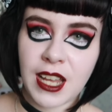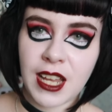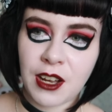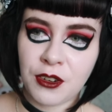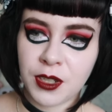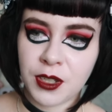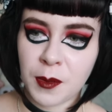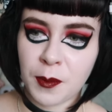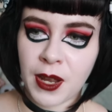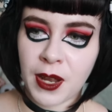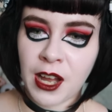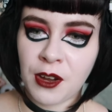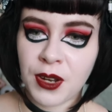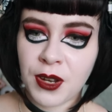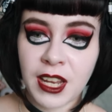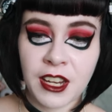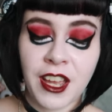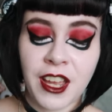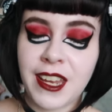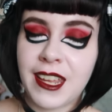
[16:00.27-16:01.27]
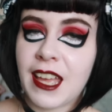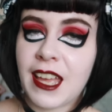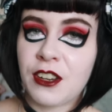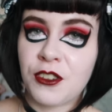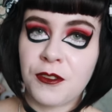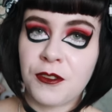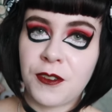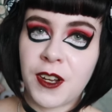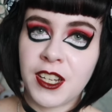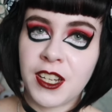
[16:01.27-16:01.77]
out and about and I
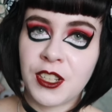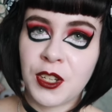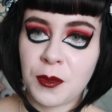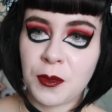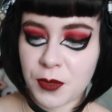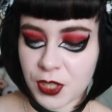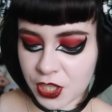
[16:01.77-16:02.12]
cannot find them.